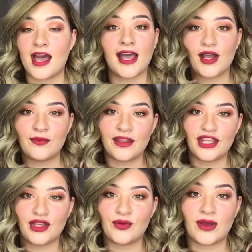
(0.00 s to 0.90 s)
I hope that
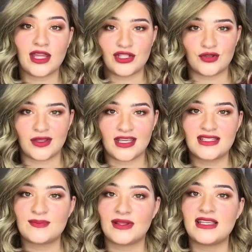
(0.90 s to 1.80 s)
you enjoy
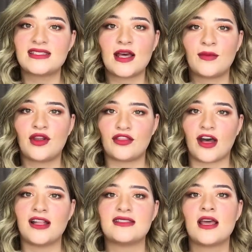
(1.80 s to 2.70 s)
this. Please tell me your
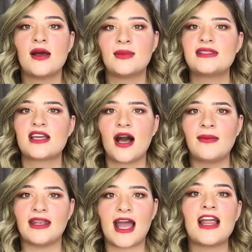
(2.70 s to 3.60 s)
thoughts. Please
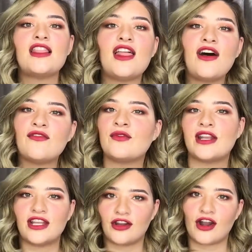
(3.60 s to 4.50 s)
comment. I love
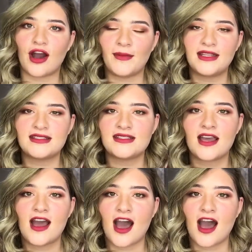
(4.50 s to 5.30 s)
reading your comments.